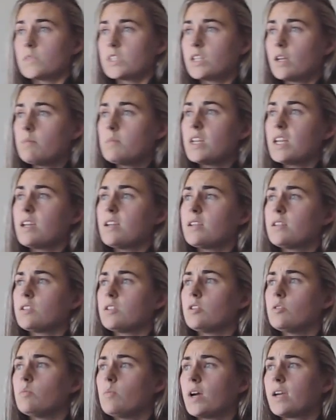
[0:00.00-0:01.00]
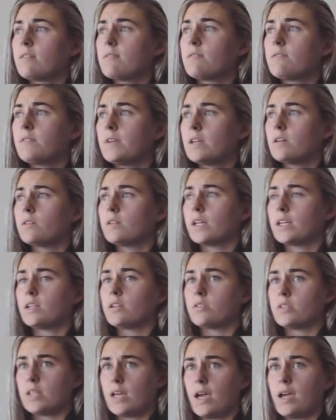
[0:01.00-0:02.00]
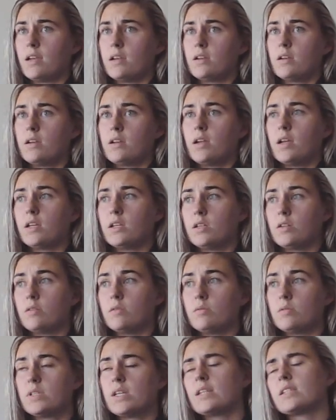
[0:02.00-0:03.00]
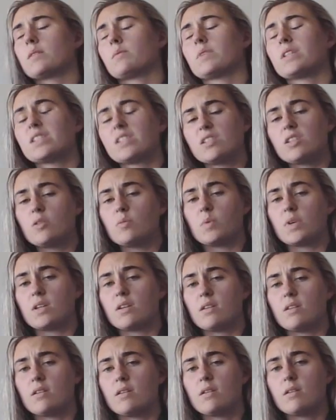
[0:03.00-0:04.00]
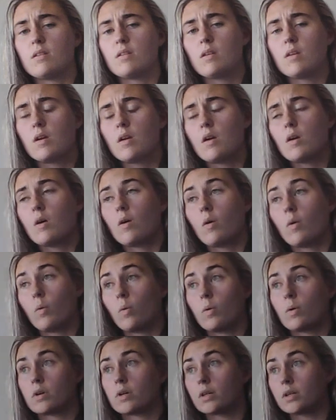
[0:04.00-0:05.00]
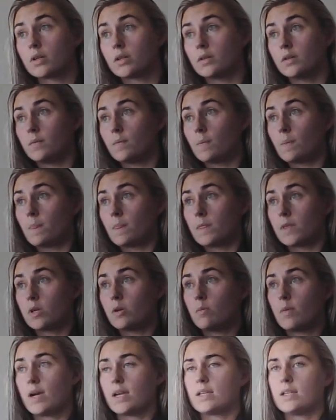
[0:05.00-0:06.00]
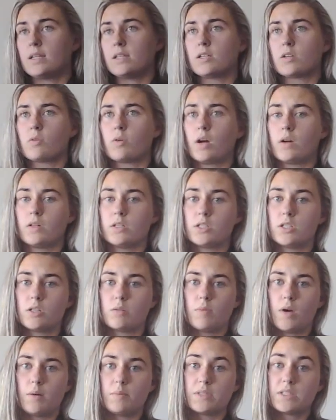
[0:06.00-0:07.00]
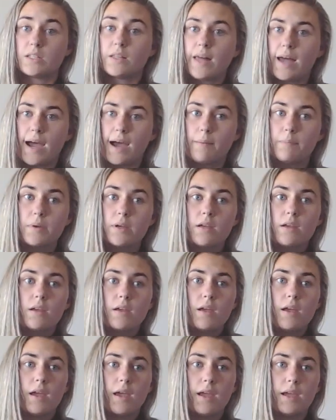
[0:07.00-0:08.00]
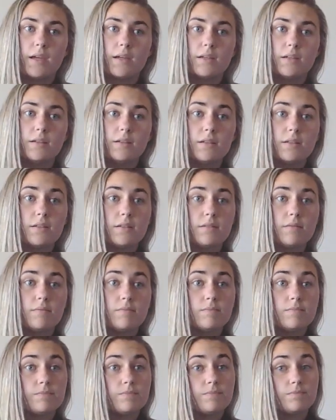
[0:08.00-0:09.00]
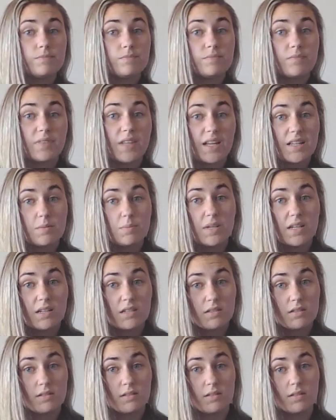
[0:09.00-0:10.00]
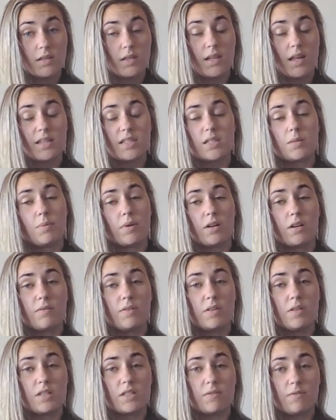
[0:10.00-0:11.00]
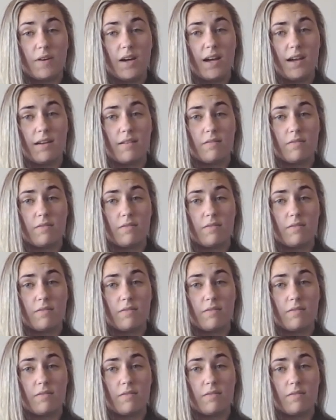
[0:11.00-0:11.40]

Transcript: Some days you might feel like you're 10, and you say something stupid. Or you might need to crawl into your mama's lap, and that's because that's the part of you that's 5.